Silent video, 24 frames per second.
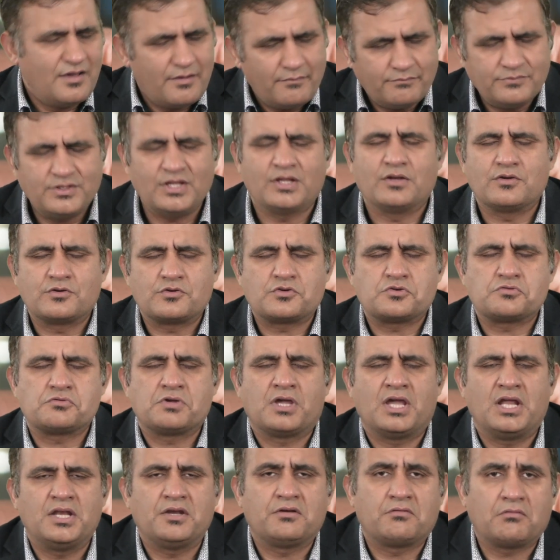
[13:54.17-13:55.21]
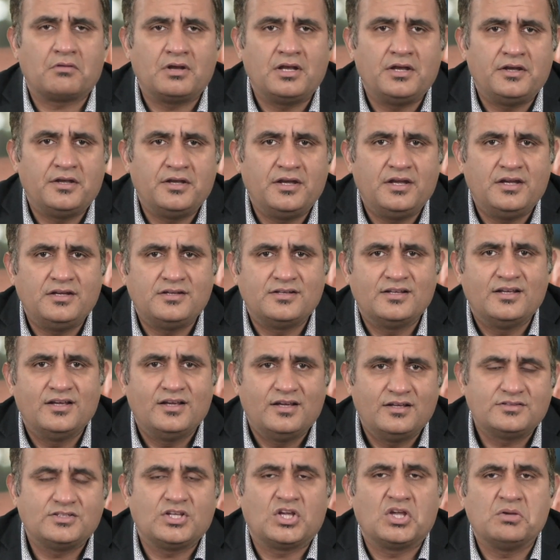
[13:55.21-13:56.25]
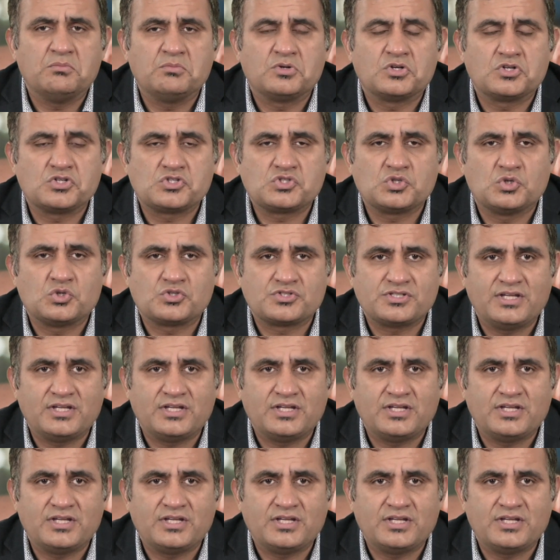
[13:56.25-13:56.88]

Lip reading: they really, really need the human resource.